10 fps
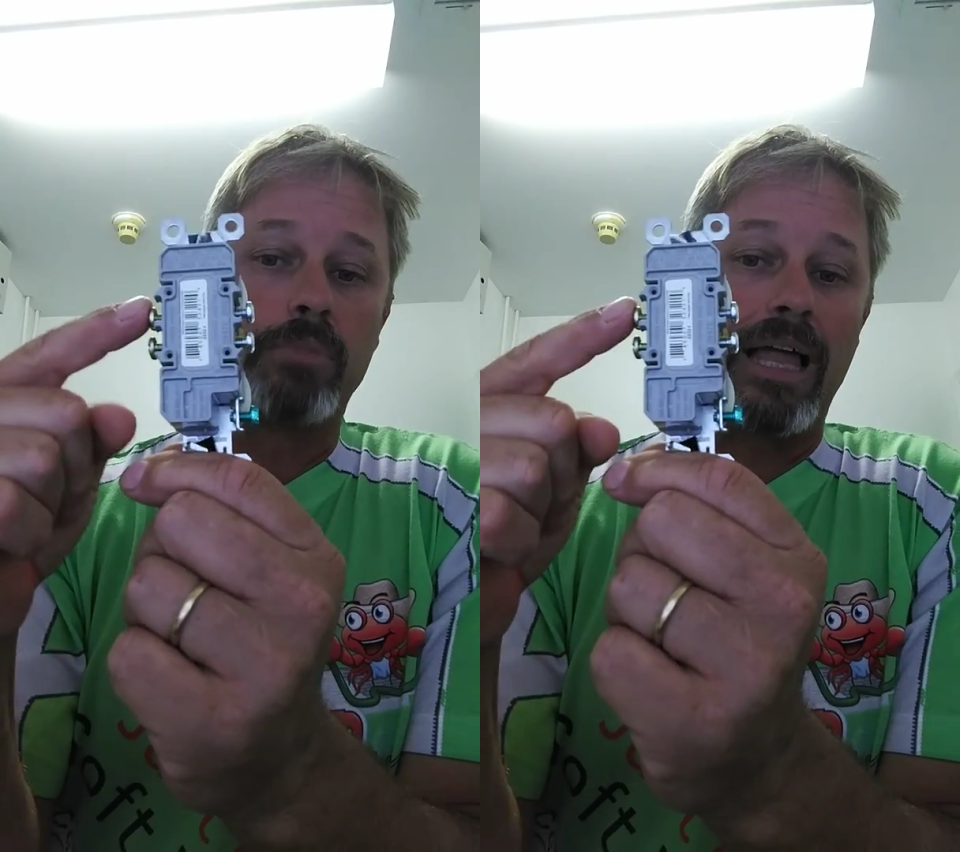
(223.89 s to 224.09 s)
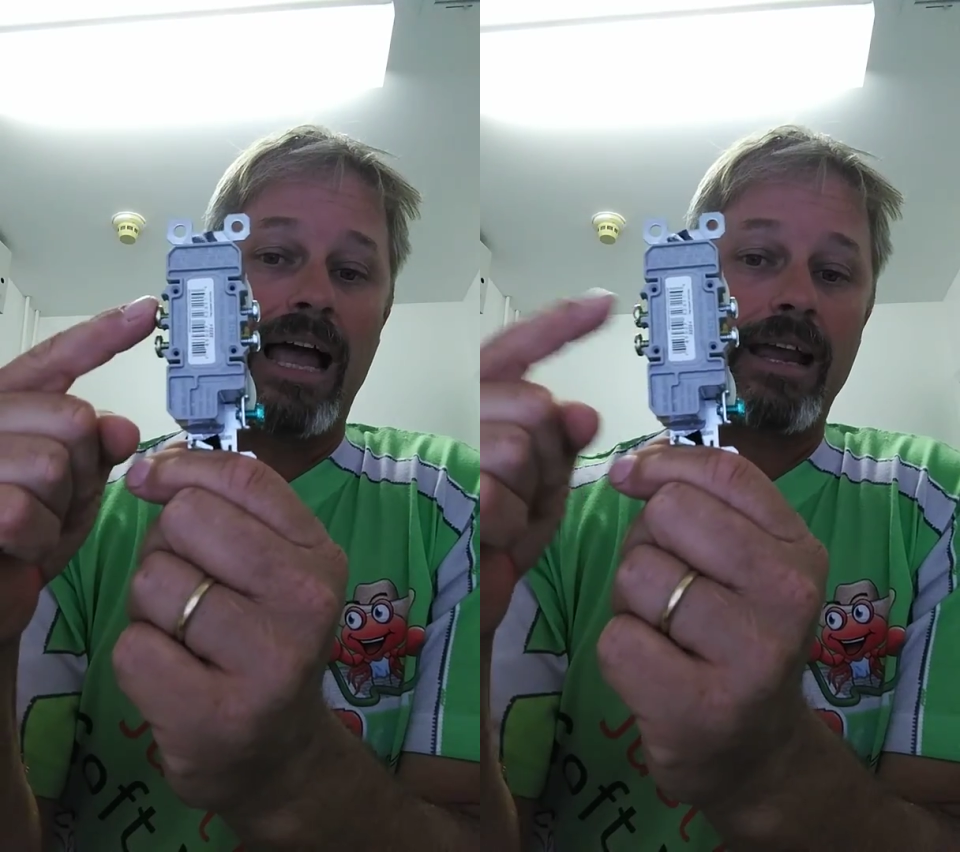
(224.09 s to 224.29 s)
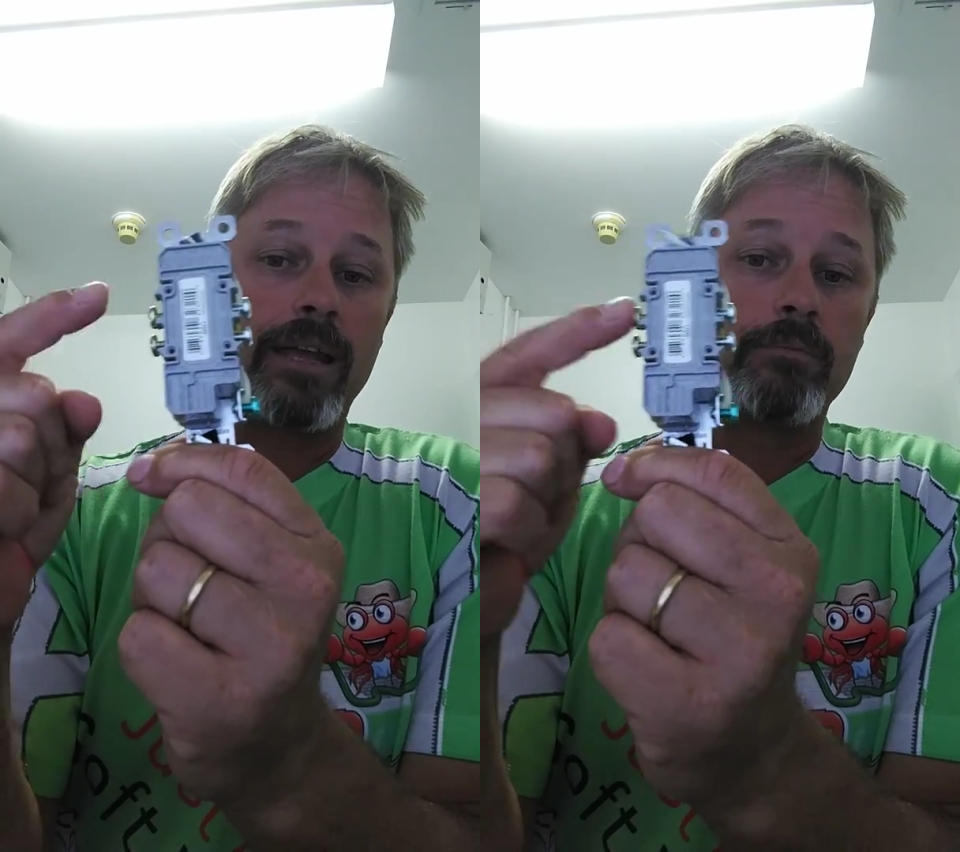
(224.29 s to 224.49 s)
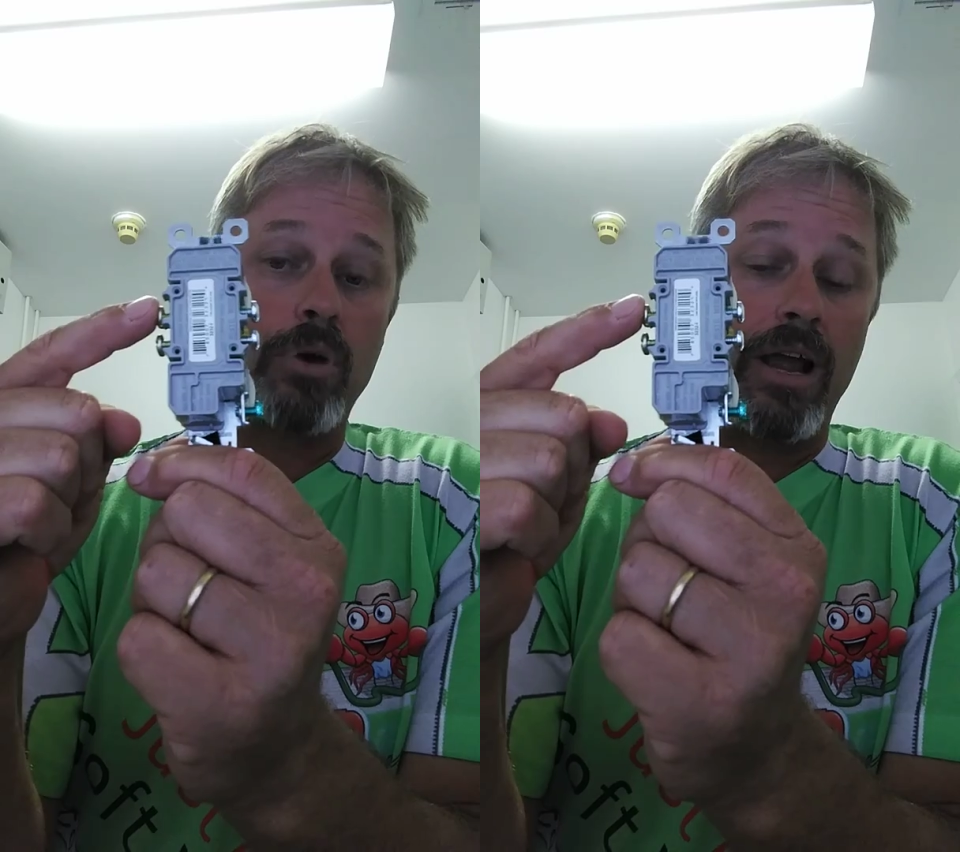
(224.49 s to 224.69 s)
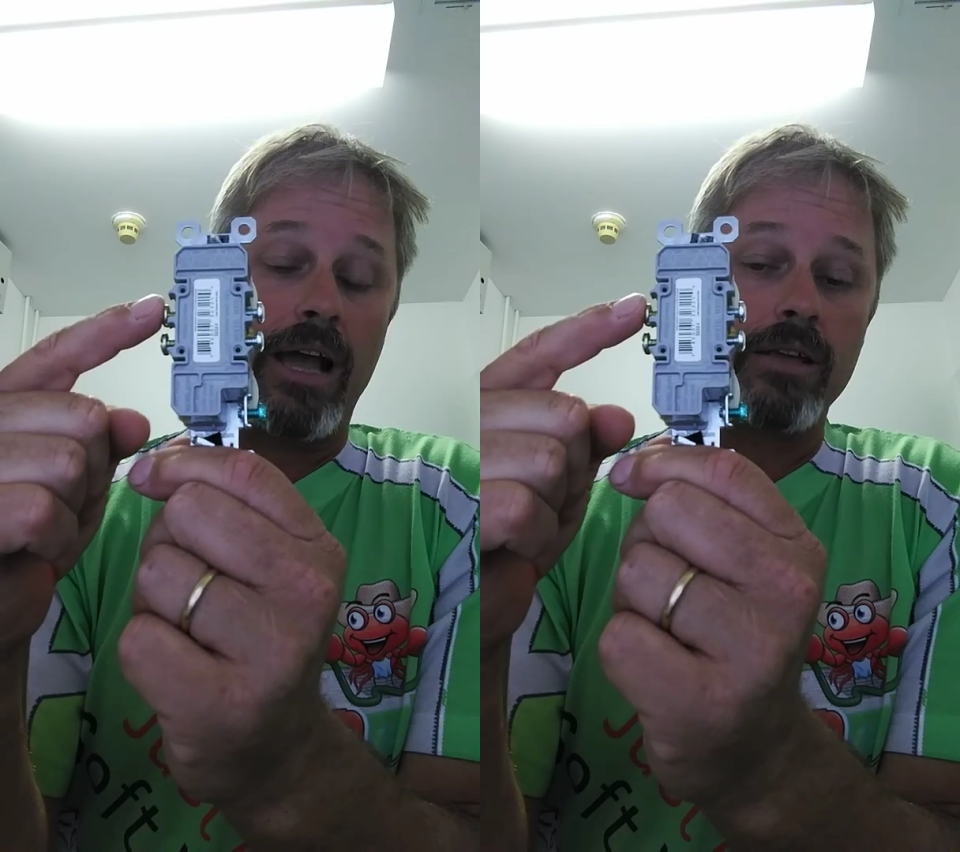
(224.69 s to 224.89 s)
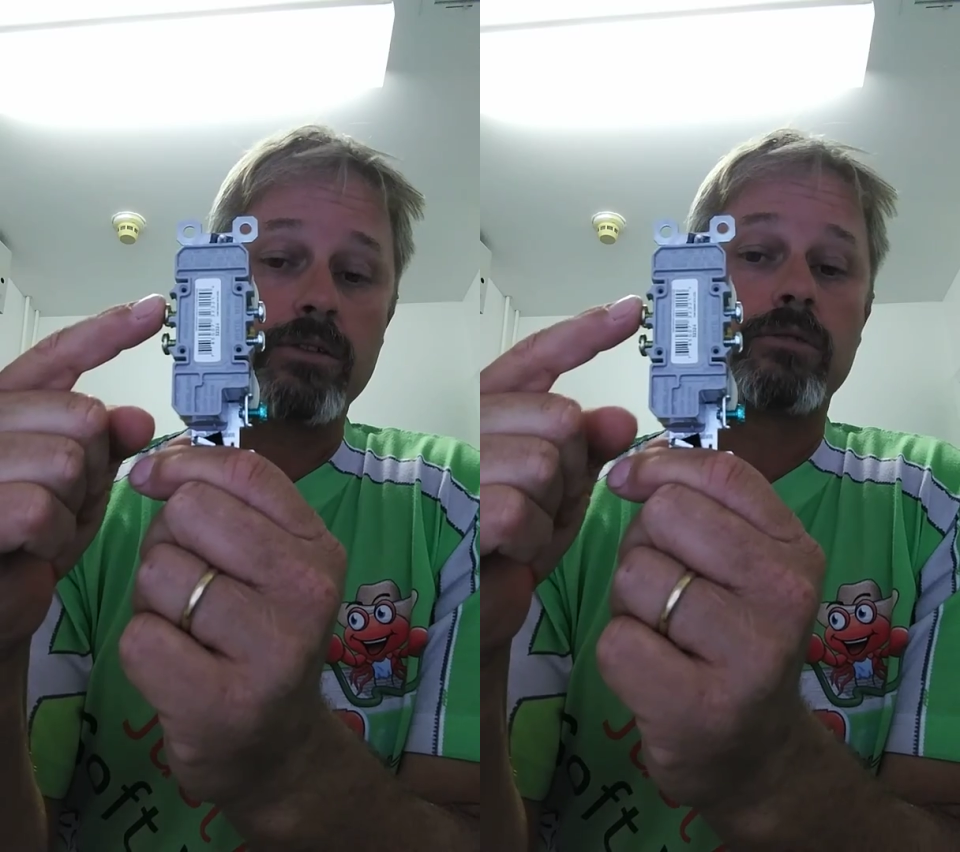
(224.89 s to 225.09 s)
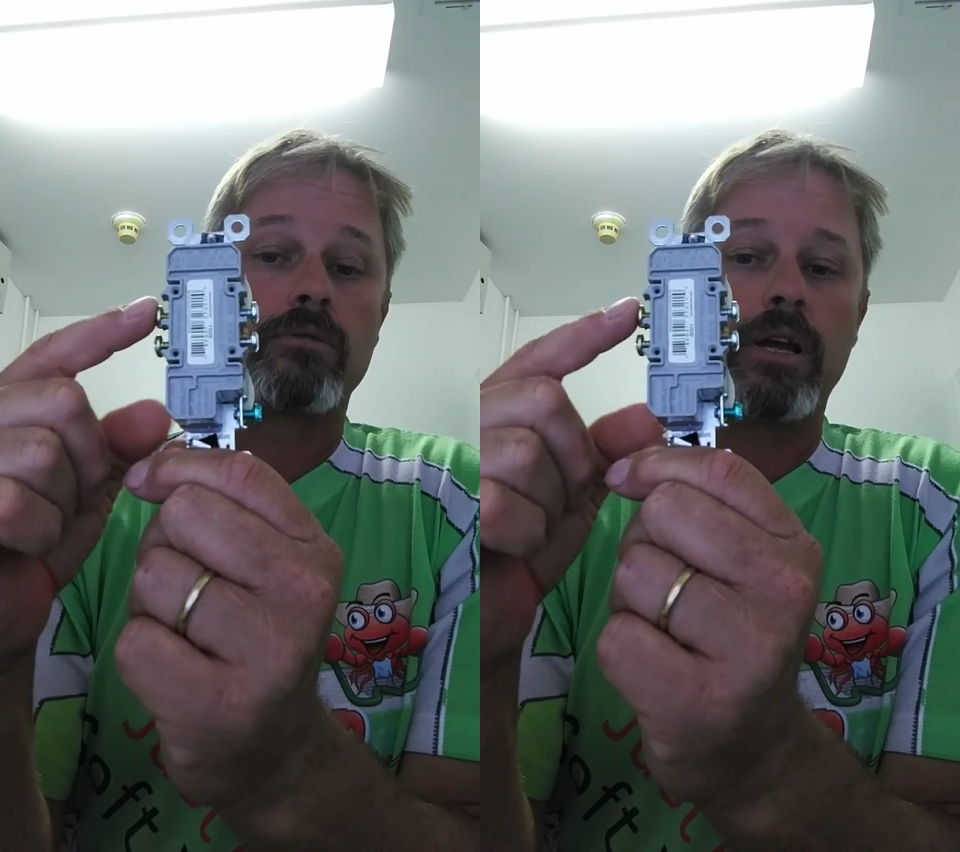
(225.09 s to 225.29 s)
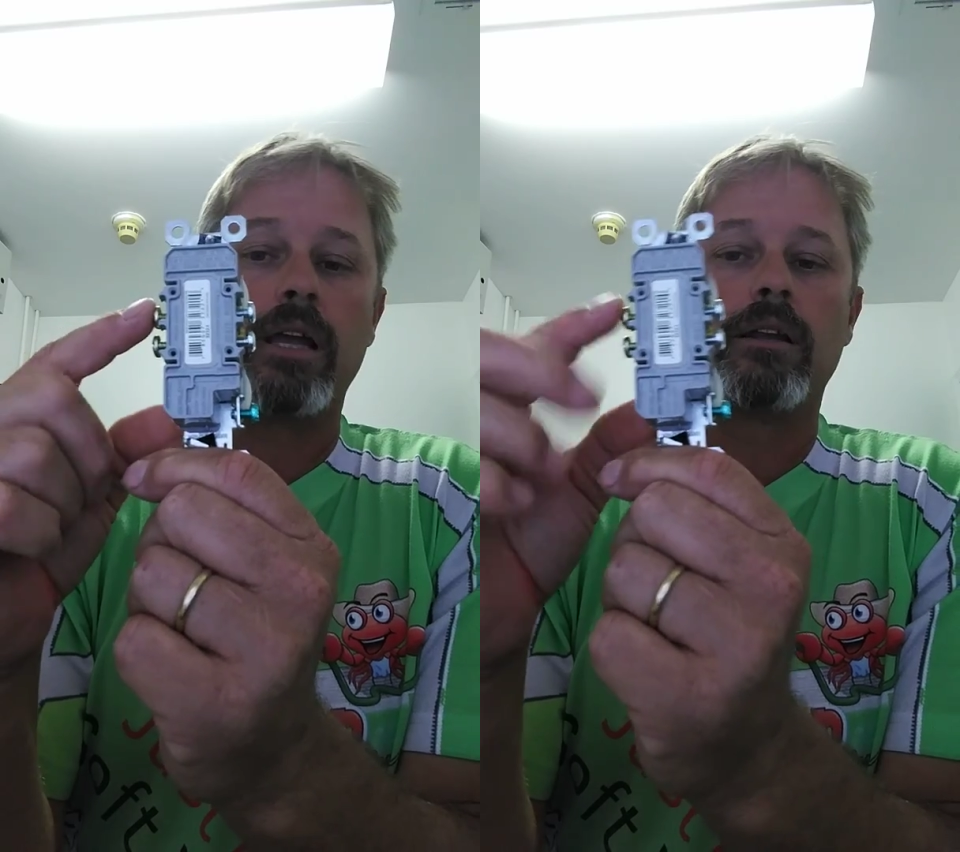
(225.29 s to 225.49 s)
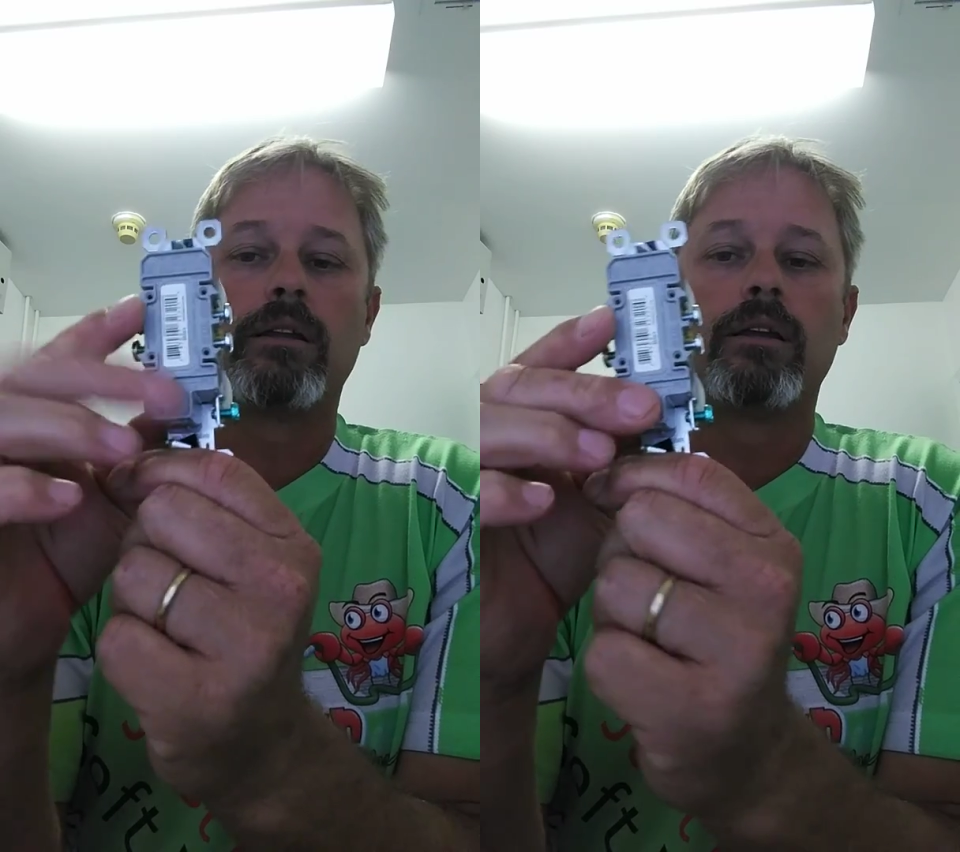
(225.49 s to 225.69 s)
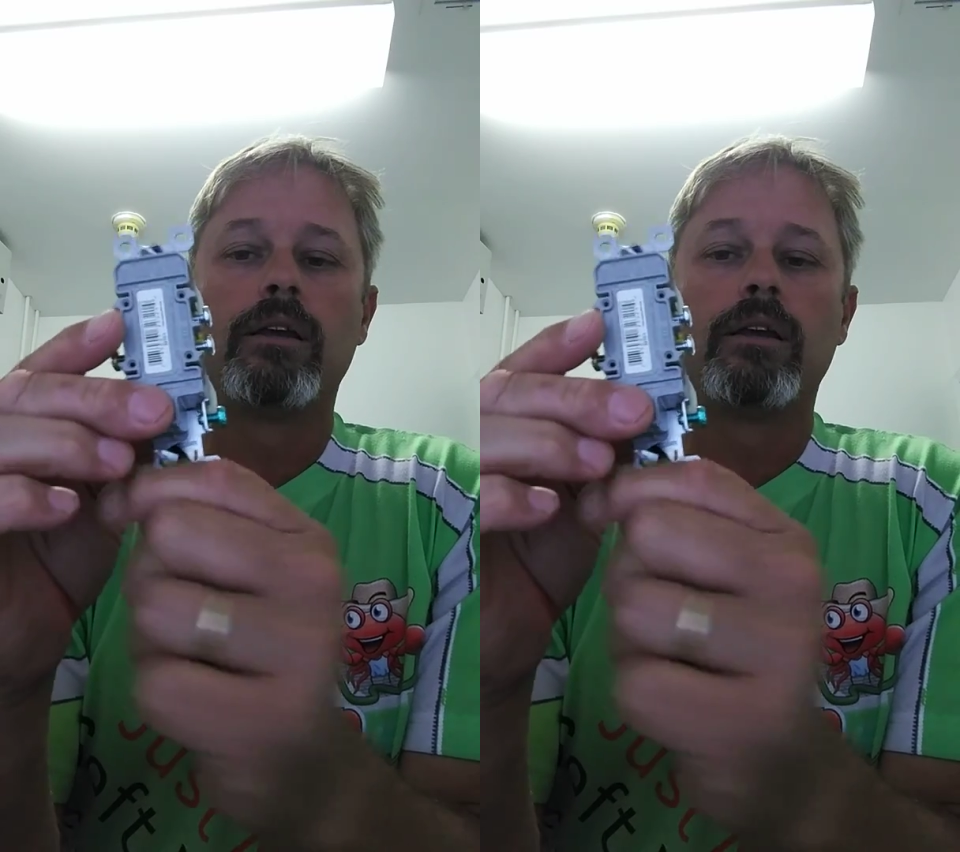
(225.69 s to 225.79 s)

black and brass, right?